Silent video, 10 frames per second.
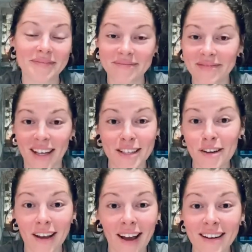That's
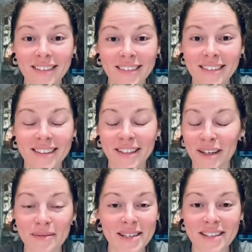okay. It's going to
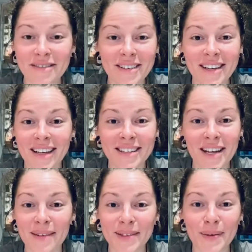be different next
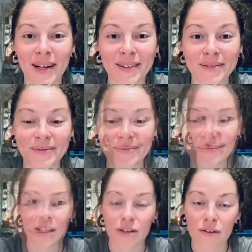time as well.
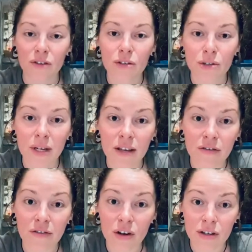So if you're doing your
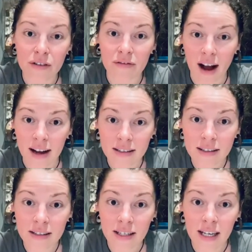first fast,